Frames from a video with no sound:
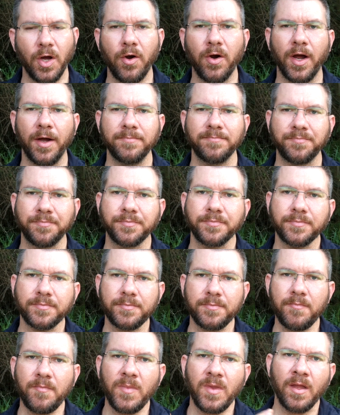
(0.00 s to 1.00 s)
Alright,
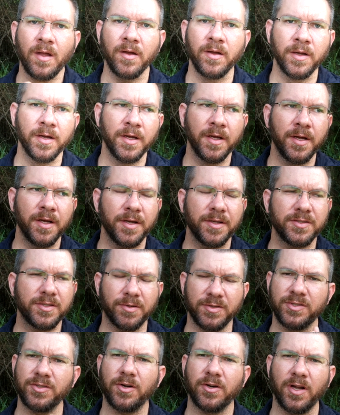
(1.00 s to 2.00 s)

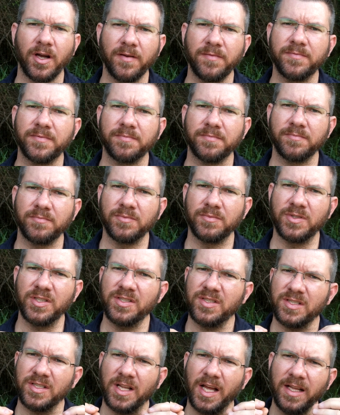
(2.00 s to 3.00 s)
so start off
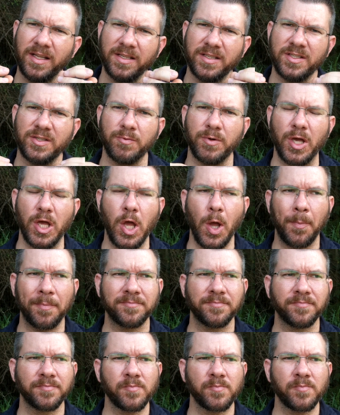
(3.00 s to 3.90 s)
just slightly sweet,